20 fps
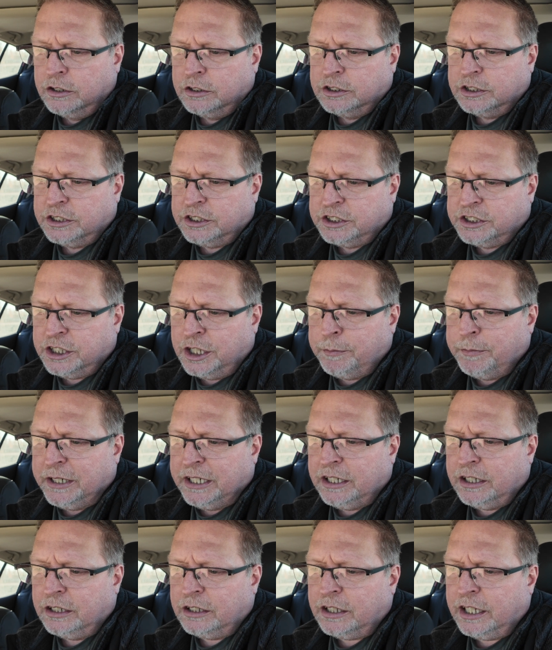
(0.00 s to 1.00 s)
is it cinnamon
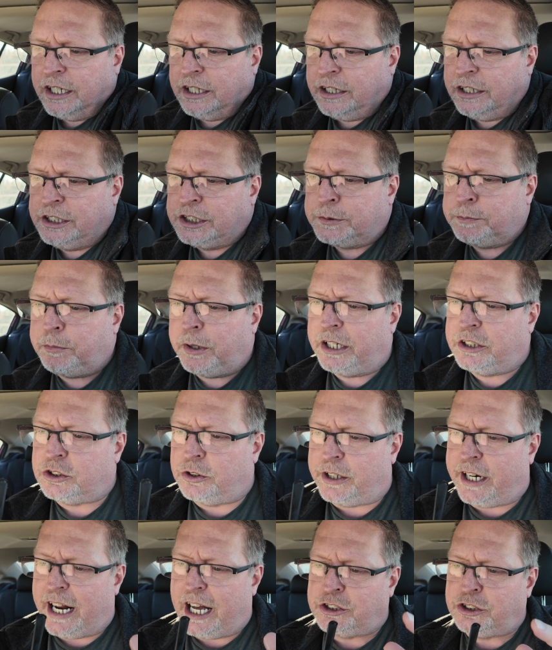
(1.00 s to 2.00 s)
in there? Lightly spiced.
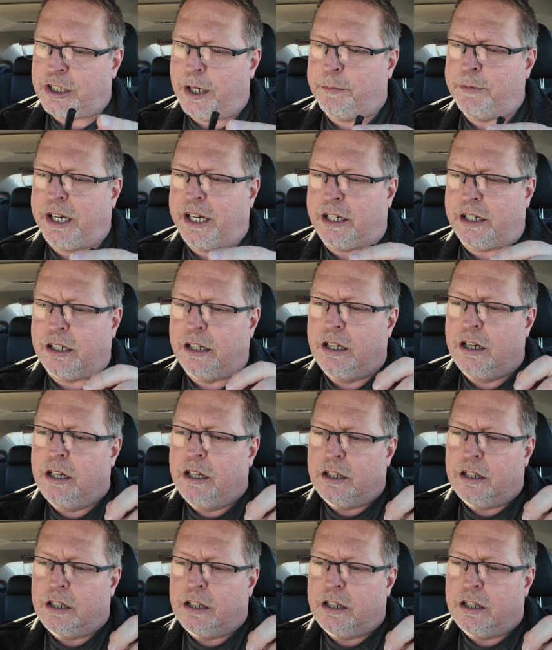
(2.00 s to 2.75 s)
Okay, that's what I'm getting.